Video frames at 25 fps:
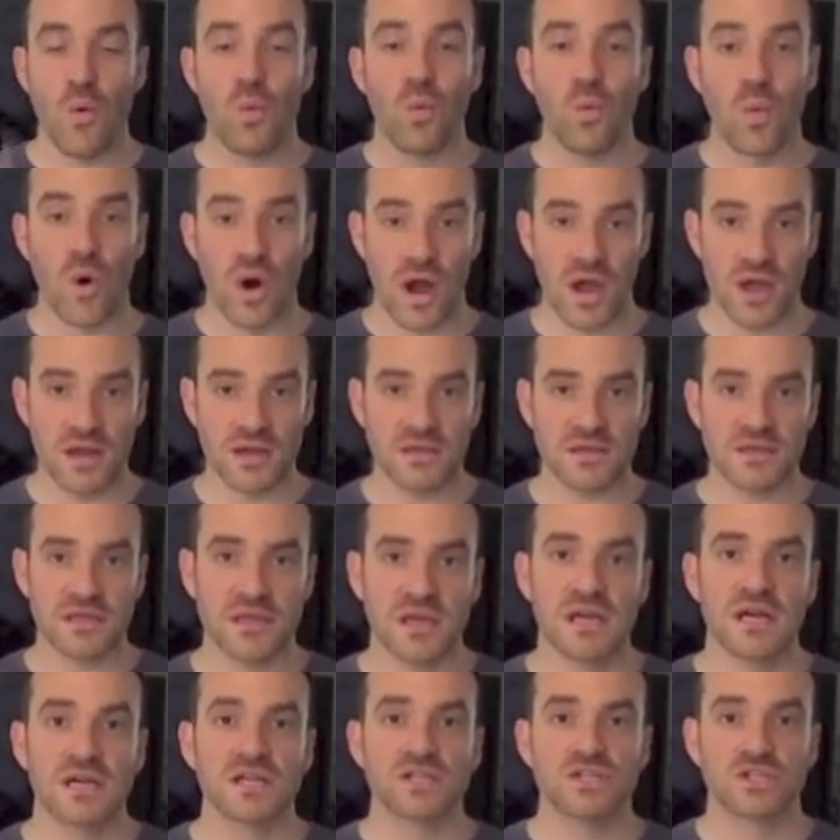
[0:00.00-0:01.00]
1,
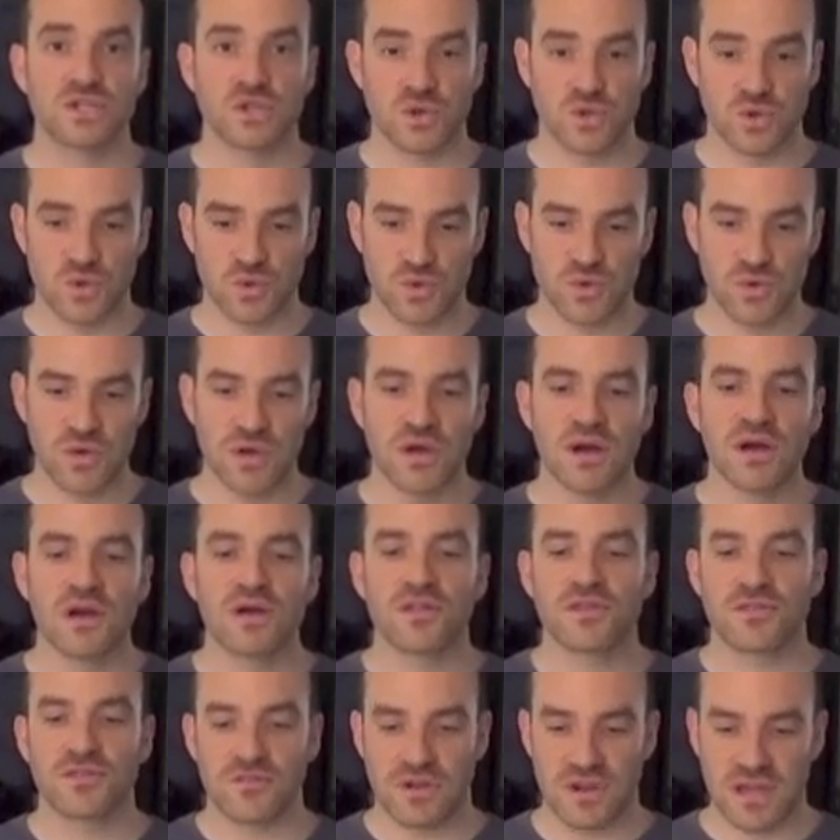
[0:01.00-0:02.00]
2,
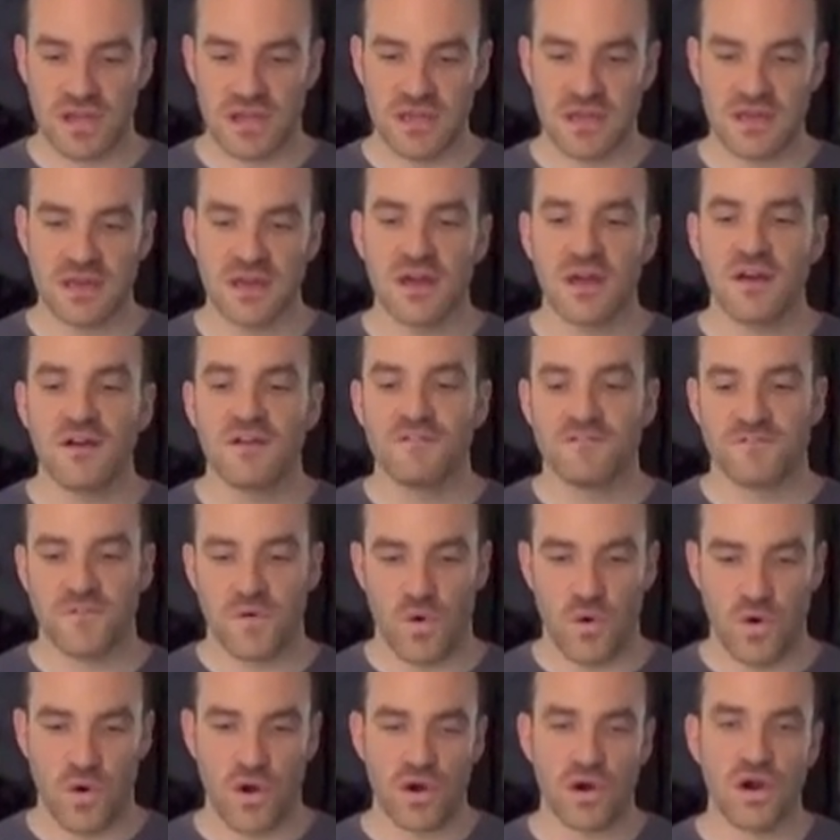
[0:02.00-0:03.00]
3,
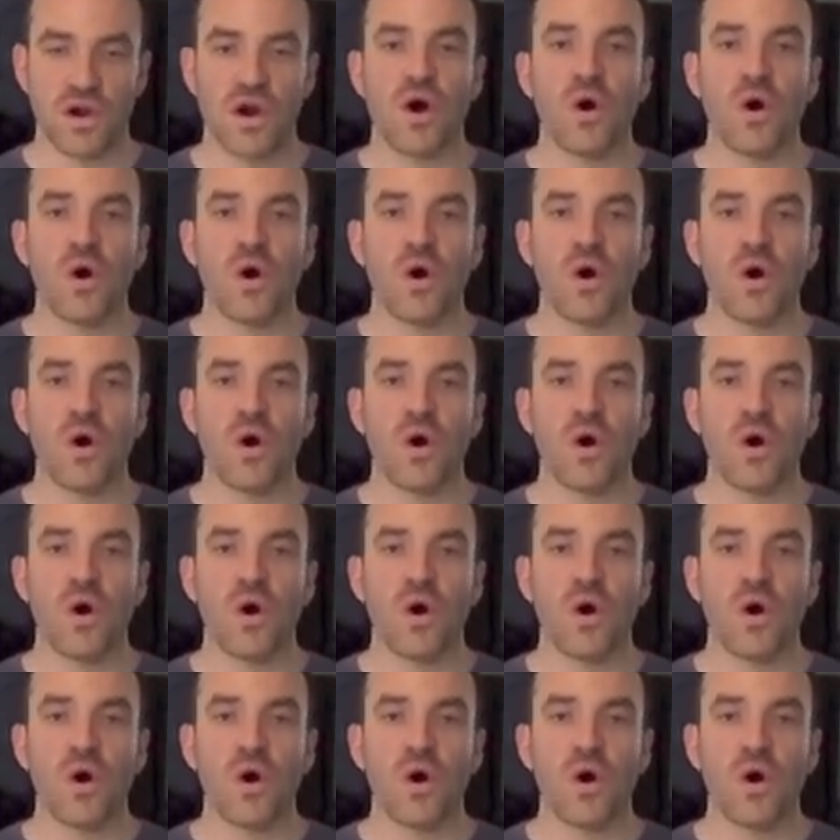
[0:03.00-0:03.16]
4.